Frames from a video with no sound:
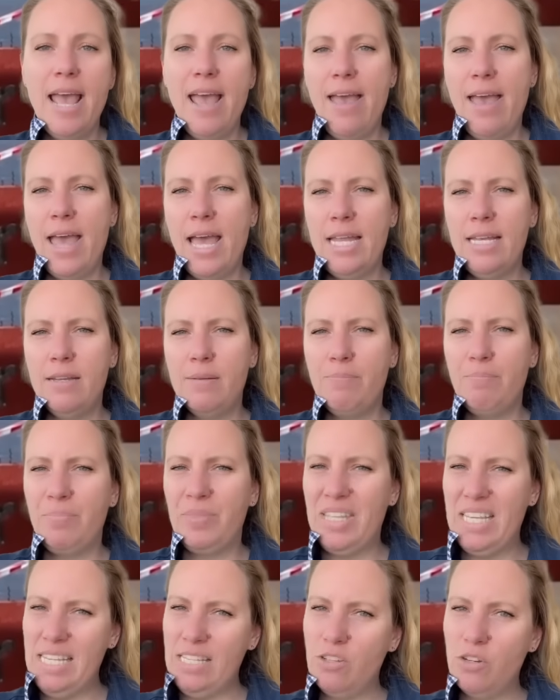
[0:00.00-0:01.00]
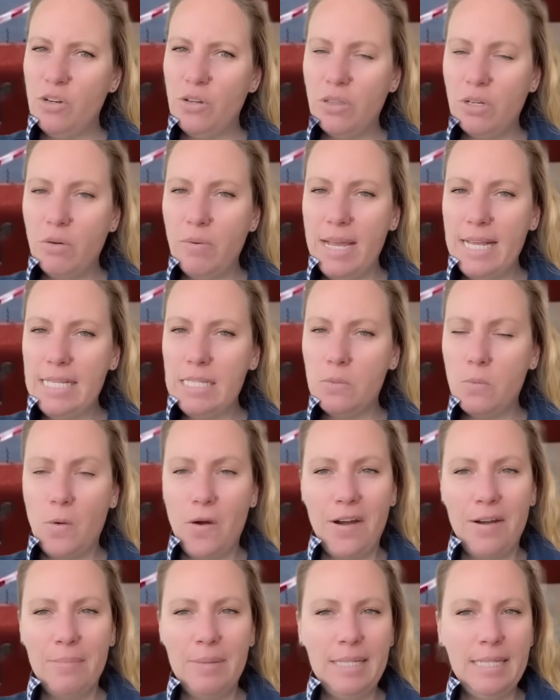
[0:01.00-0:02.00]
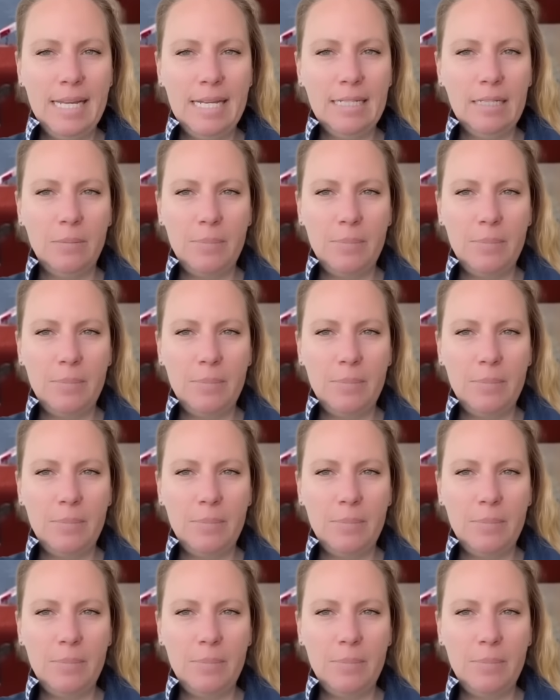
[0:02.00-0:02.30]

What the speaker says: And this earthquake swarm a little